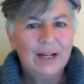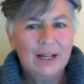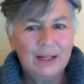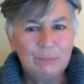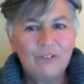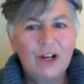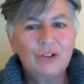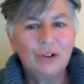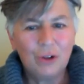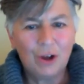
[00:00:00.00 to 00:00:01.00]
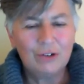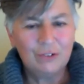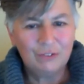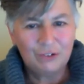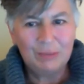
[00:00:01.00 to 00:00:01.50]
And it provides a lot of
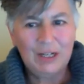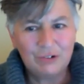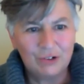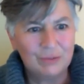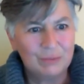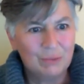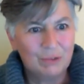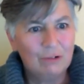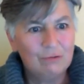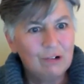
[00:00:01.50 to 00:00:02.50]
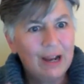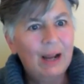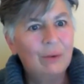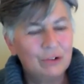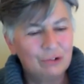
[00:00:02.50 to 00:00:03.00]
information
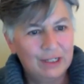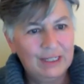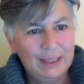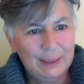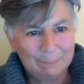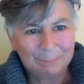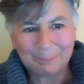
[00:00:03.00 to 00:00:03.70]
around the training.